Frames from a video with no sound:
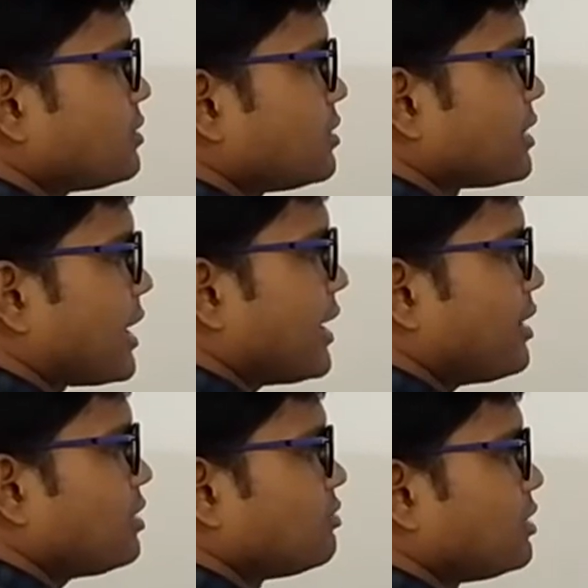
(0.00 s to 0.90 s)
The
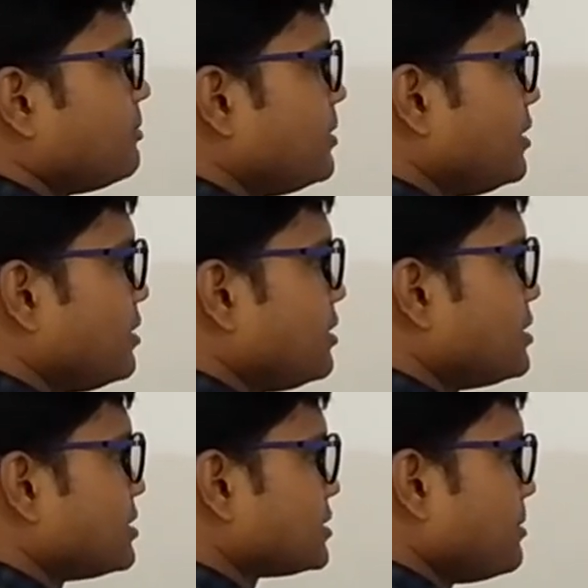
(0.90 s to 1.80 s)
angle will
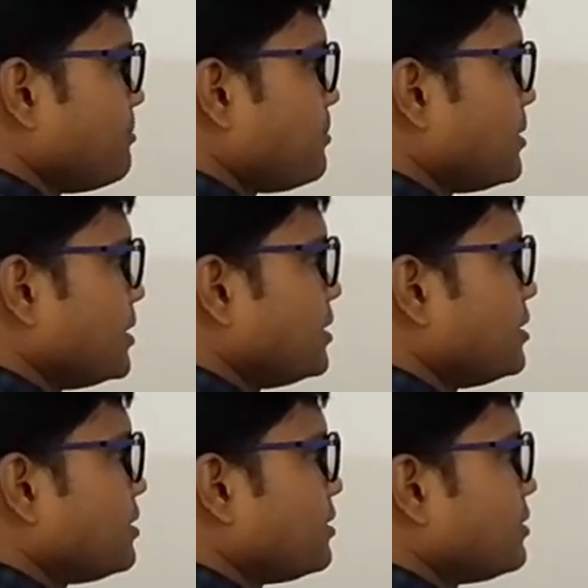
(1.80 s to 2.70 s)
be
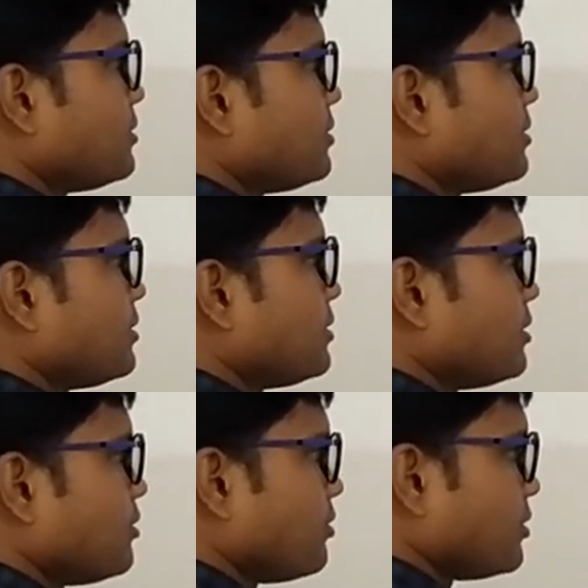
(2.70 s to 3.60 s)
simply,
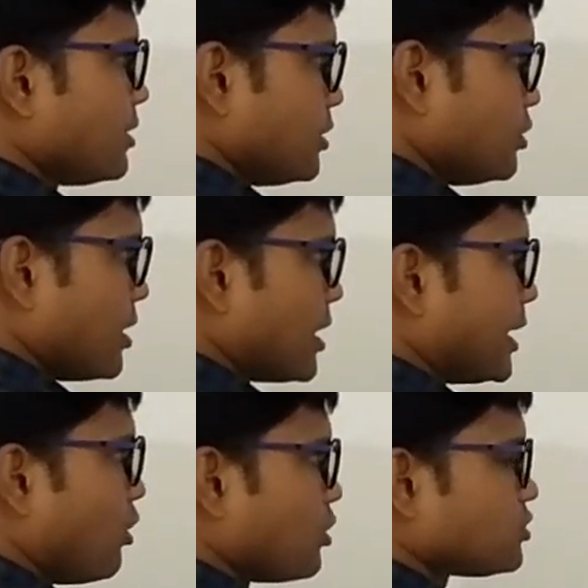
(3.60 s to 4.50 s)
you can write
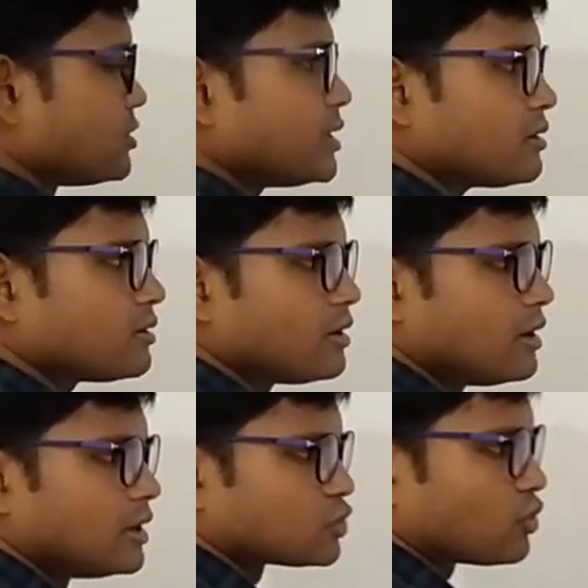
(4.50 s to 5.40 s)
also here.
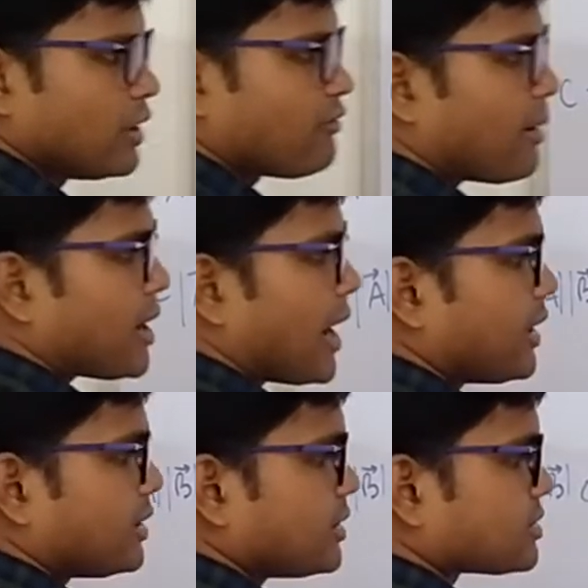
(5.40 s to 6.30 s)
So if I am
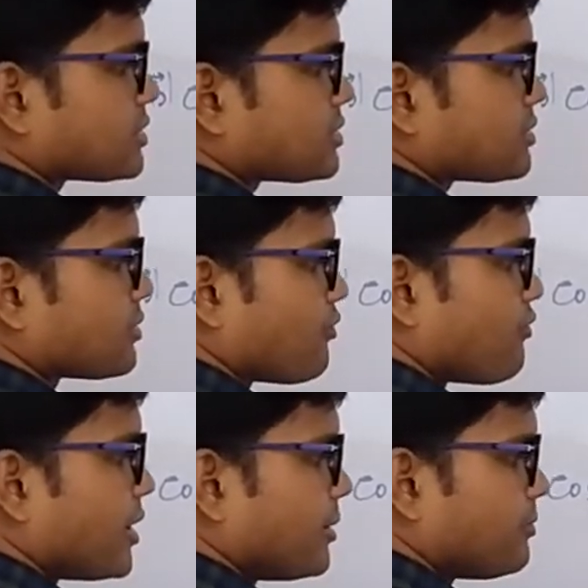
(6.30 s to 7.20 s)
writing this
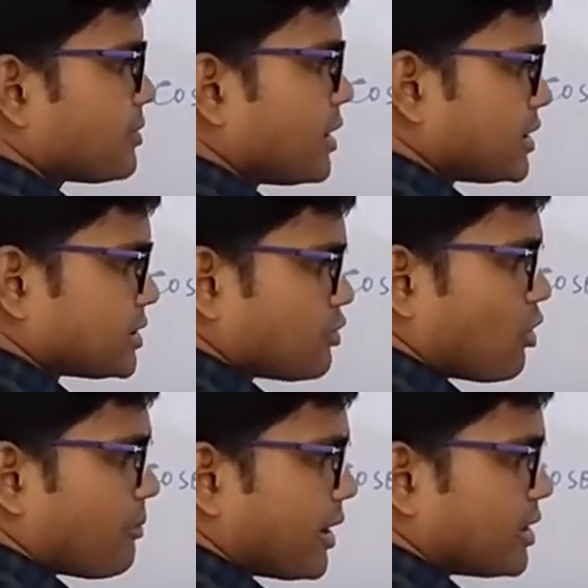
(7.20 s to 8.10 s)
way, it is
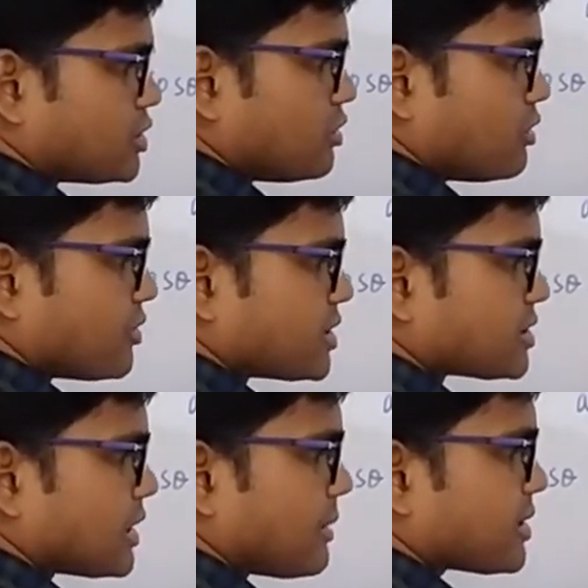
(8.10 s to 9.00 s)
called magnitude, which is
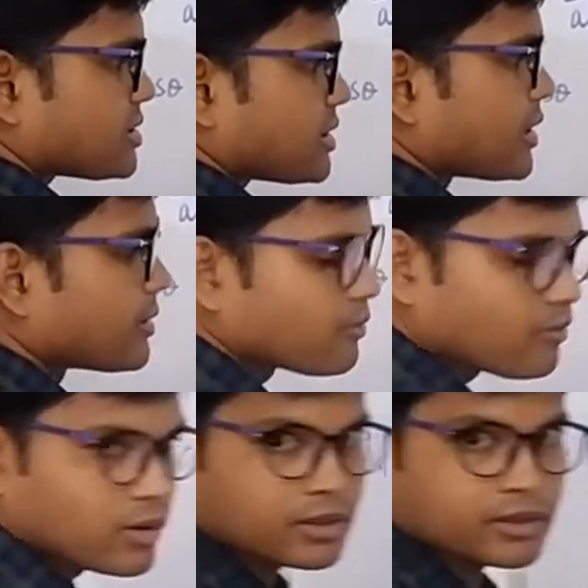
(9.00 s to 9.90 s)
same as A
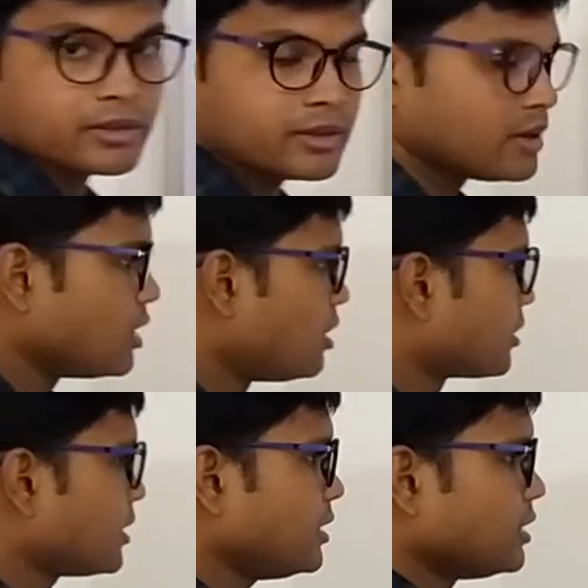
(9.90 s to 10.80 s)
only.
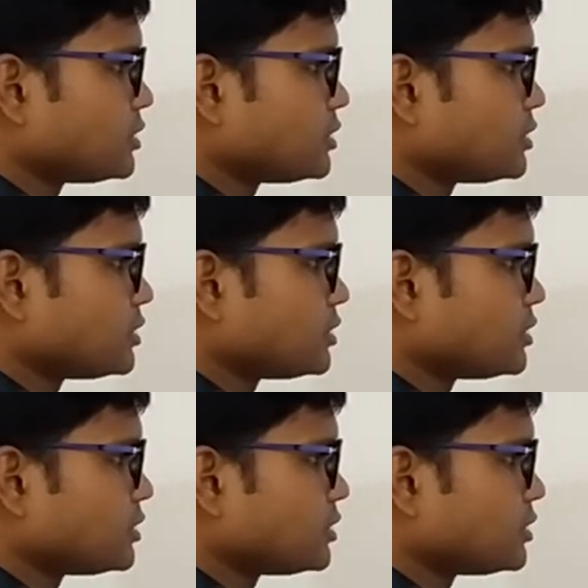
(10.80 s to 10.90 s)
Okay.